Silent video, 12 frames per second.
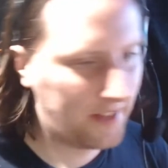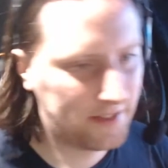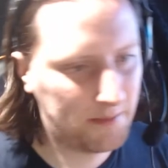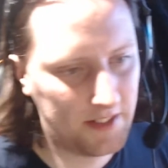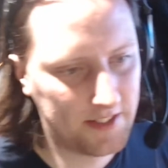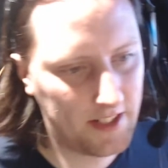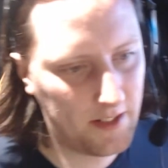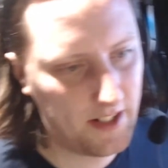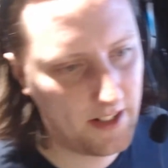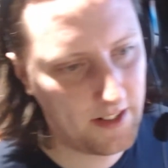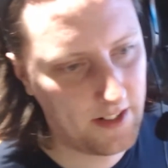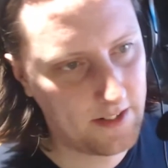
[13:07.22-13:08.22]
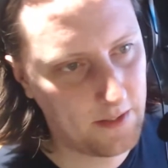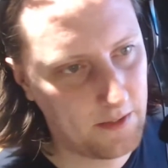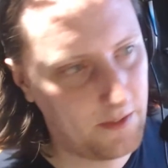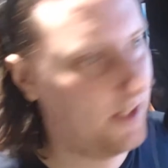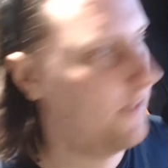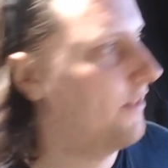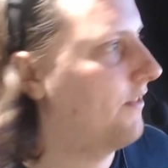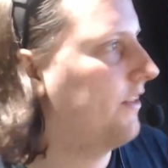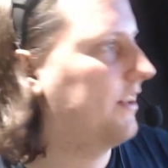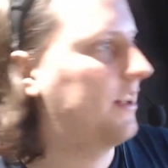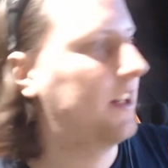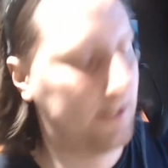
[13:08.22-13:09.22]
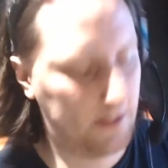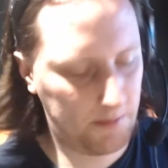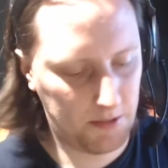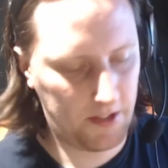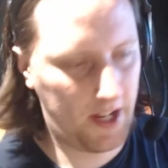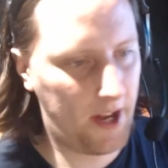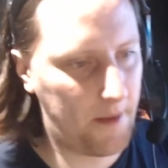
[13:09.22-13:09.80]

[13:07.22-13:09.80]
miles an hour, and I don't even realise. But yeah,